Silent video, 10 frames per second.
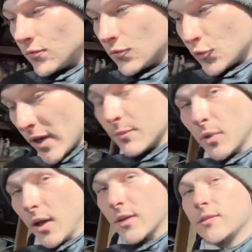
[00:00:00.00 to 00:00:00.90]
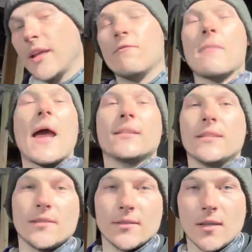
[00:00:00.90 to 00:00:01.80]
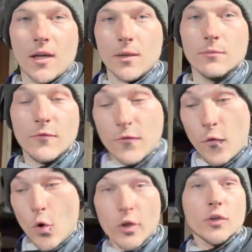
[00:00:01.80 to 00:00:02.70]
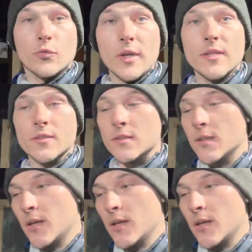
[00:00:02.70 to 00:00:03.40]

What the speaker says: Drain plugs, they have magnets on them for a good reason.